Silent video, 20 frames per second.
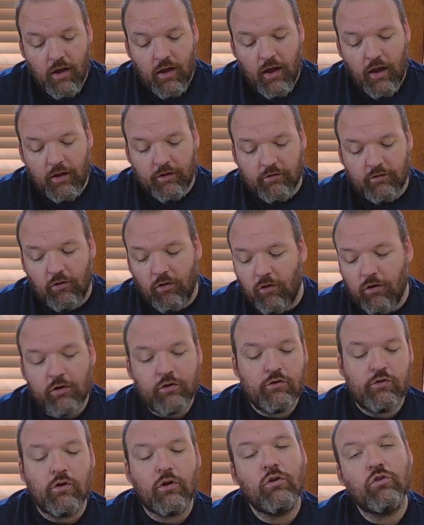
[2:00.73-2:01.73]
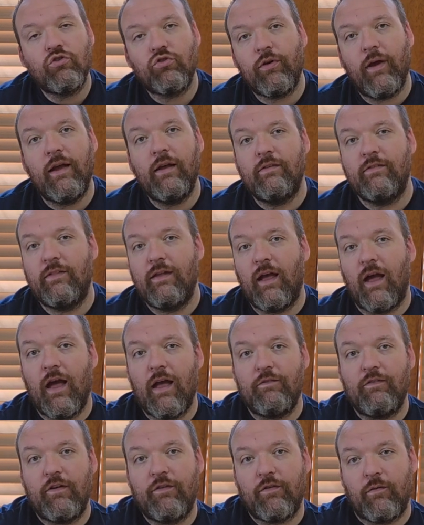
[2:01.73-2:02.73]
As long as you can trace the
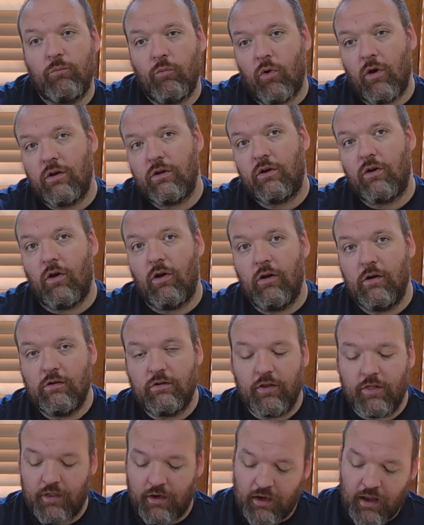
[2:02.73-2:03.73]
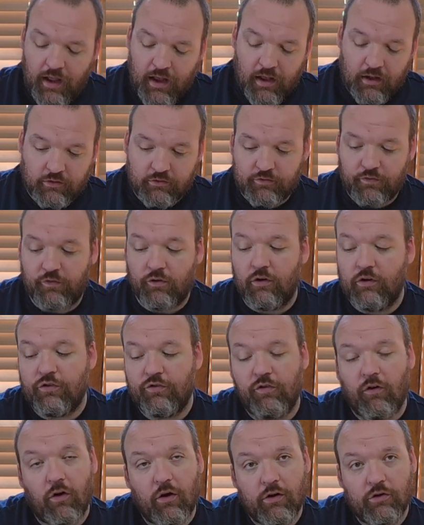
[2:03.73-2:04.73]
ivy from one card to the next for as
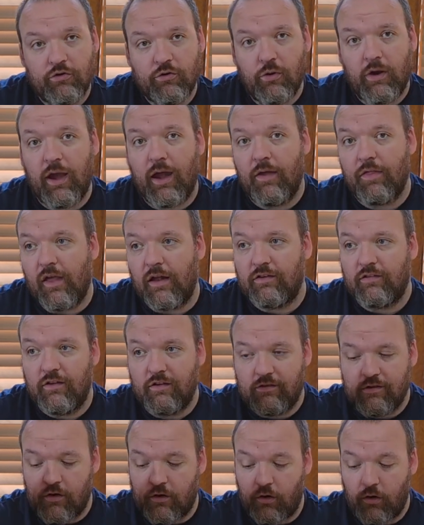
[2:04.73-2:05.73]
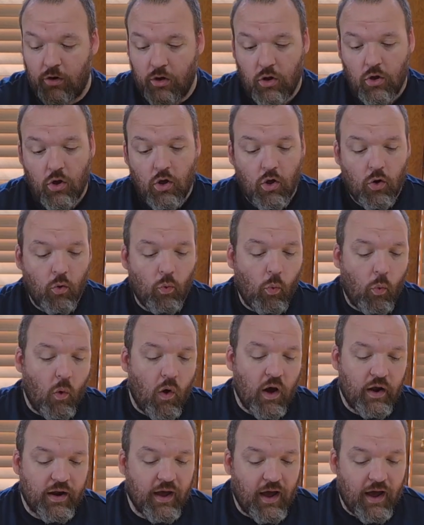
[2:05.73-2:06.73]
far as you can, that's considered
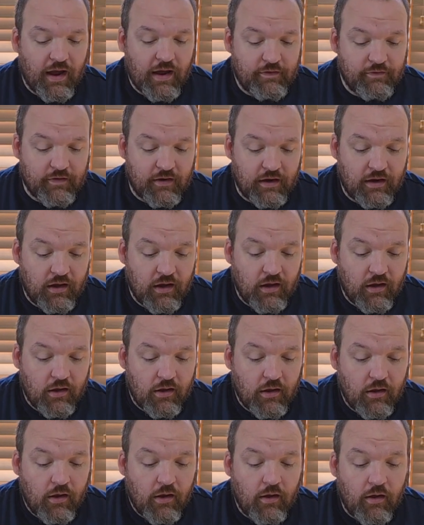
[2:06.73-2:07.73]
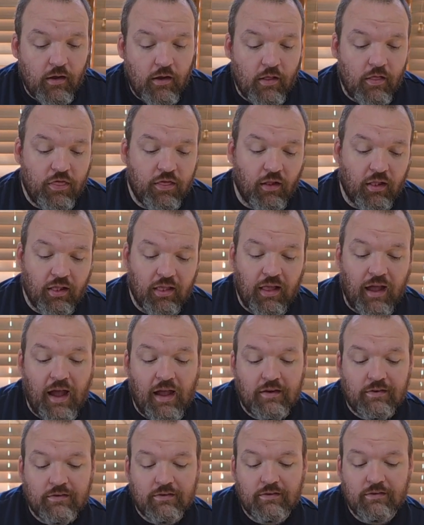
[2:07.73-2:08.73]
one ivy. The
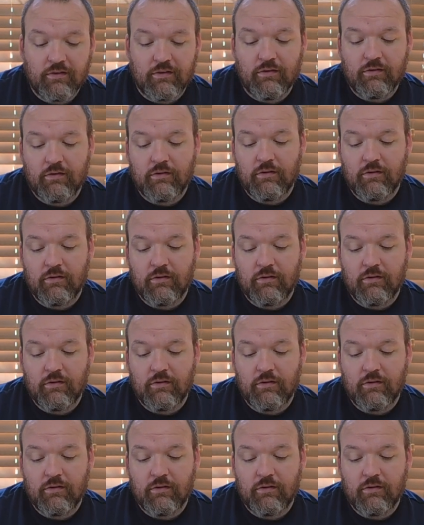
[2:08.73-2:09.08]
less